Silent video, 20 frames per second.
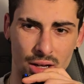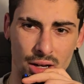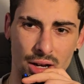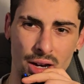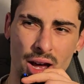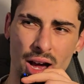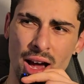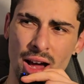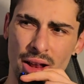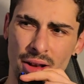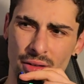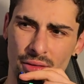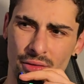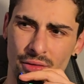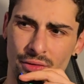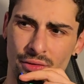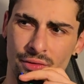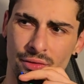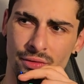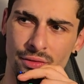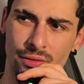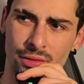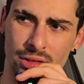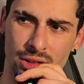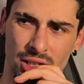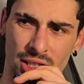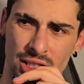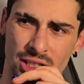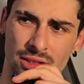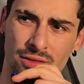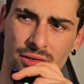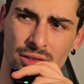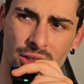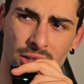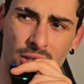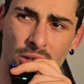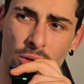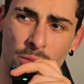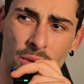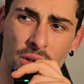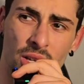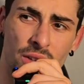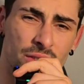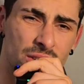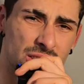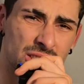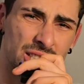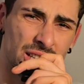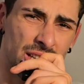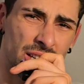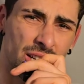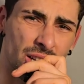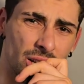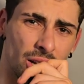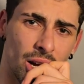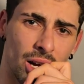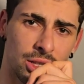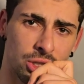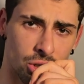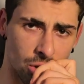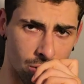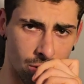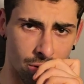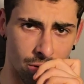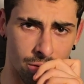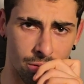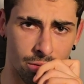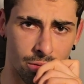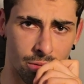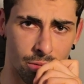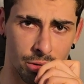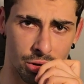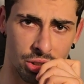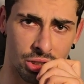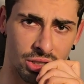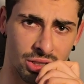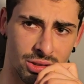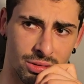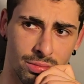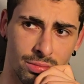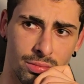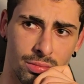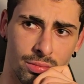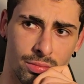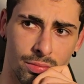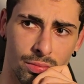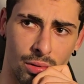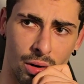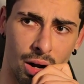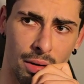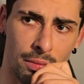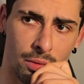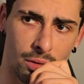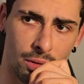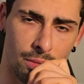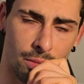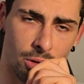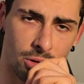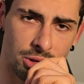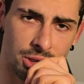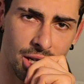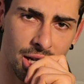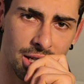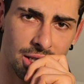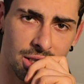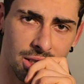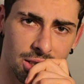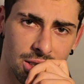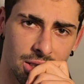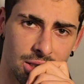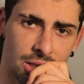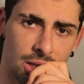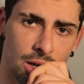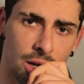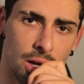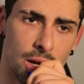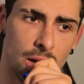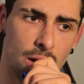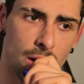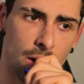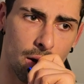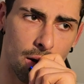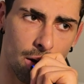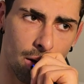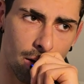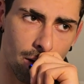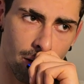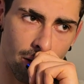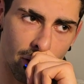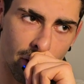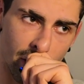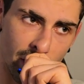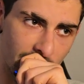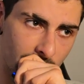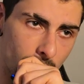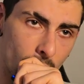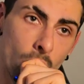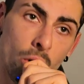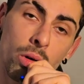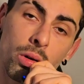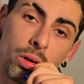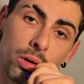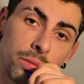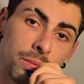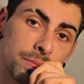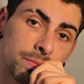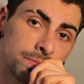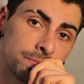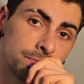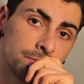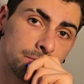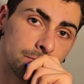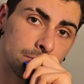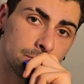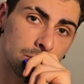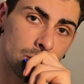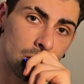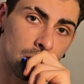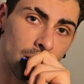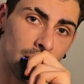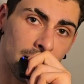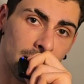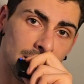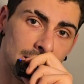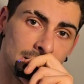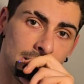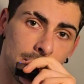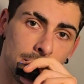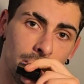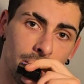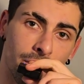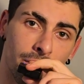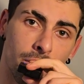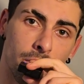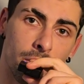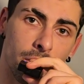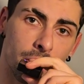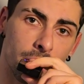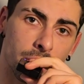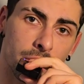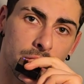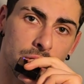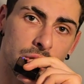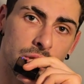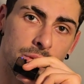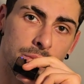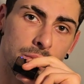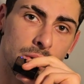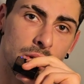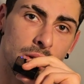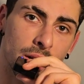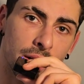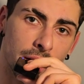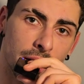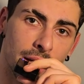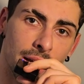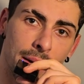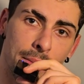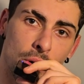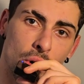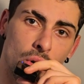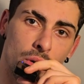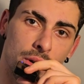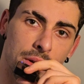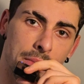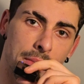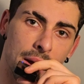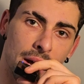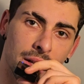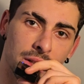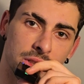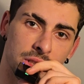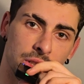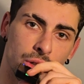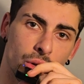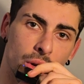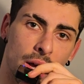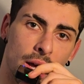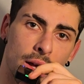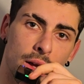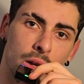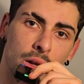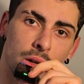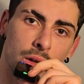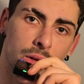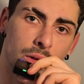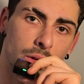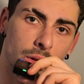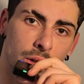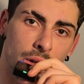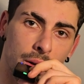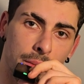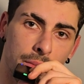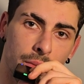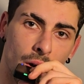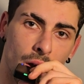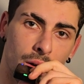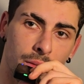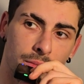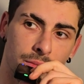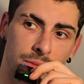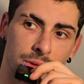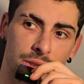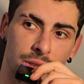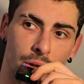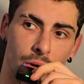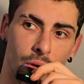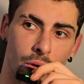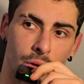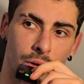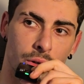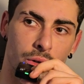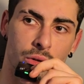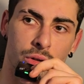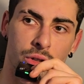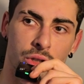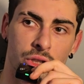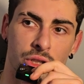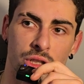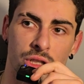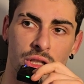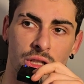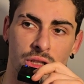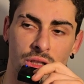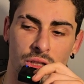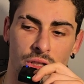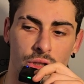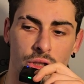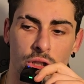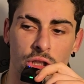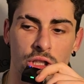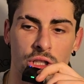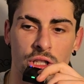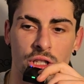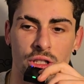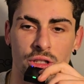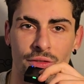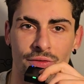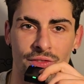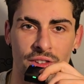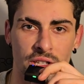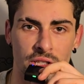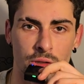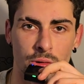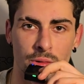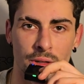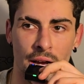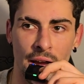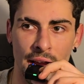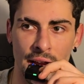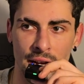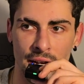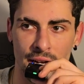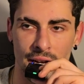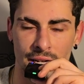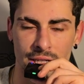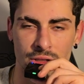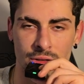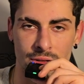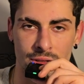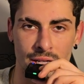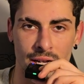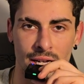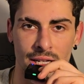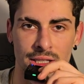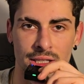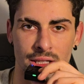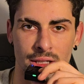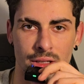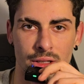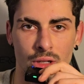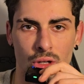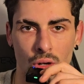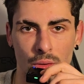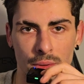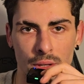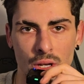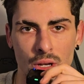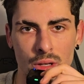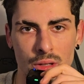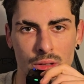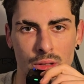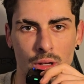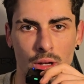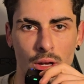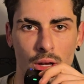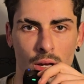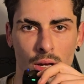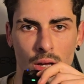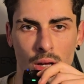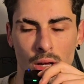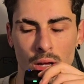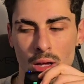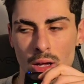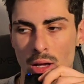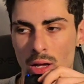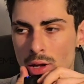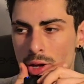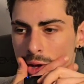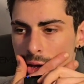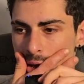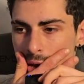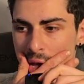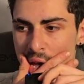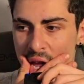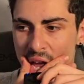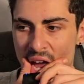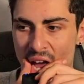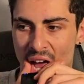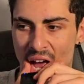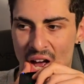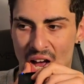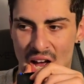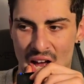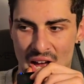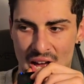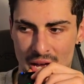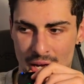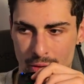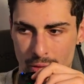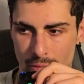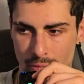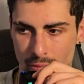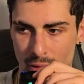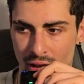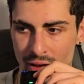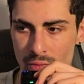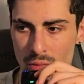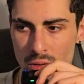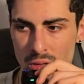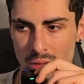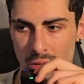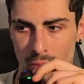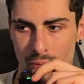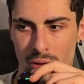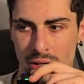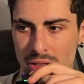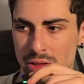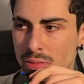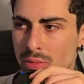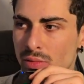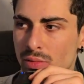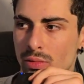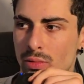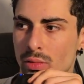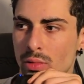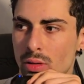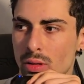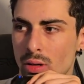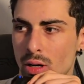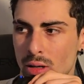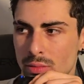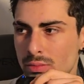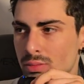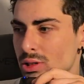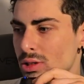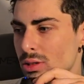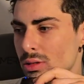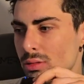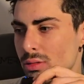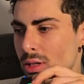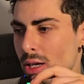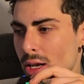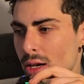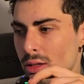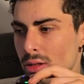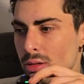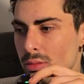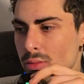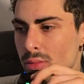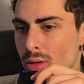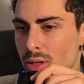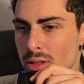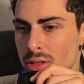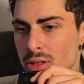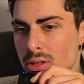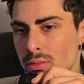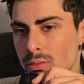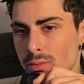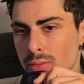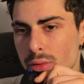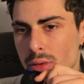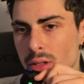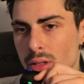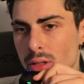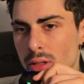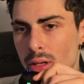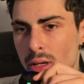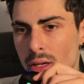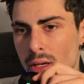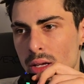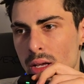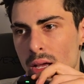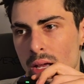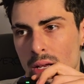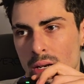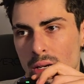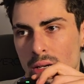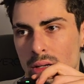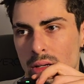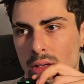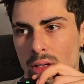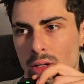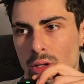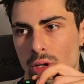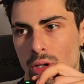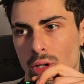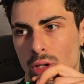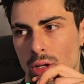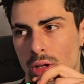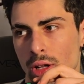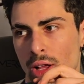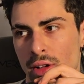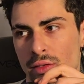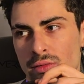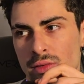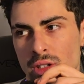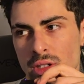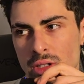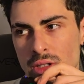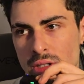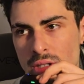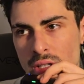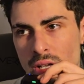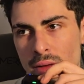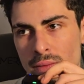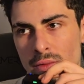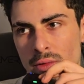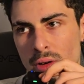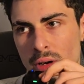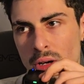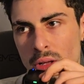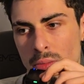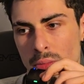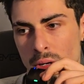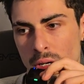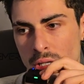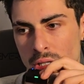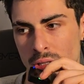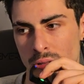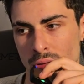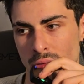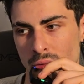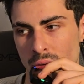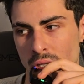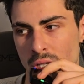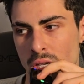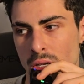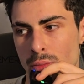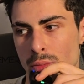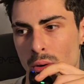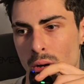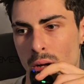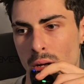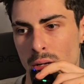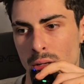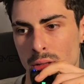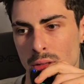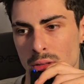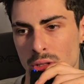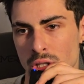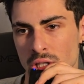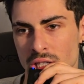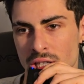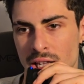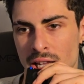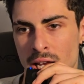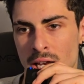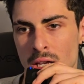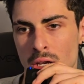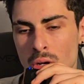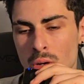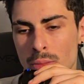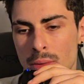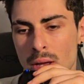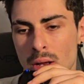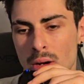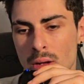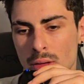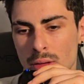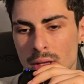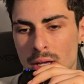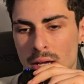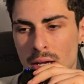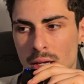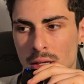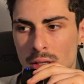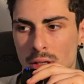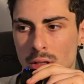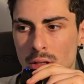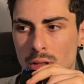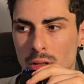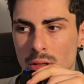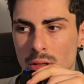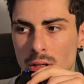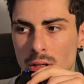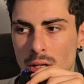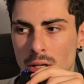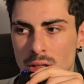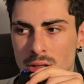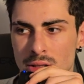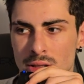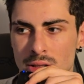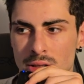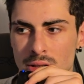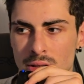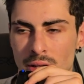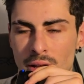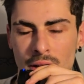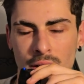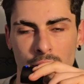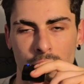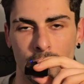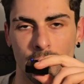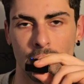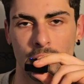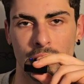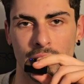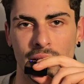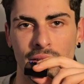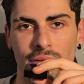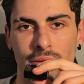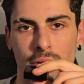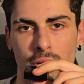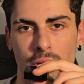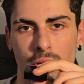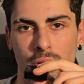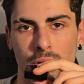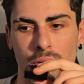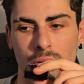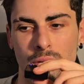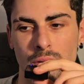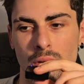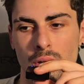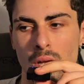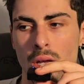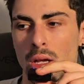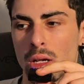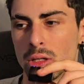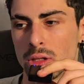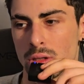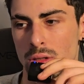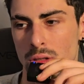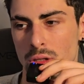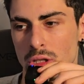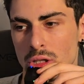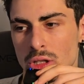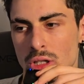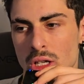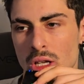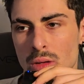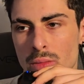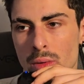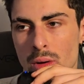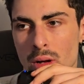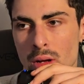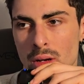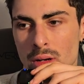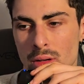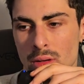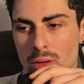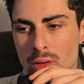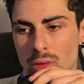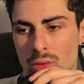not like, it could be even psychological, which is probably most cases. Or, like I said before, it could just be like a chemical imbalance in your head, gut problems, or you just need to fix your diet and exercise, and you'll be good. I've been depressed before. I'm still kind of depressed, but again, life doesn't stop for anybody. So if you keep on just laying in your bed all day, it's not going to work out for you. So just keep on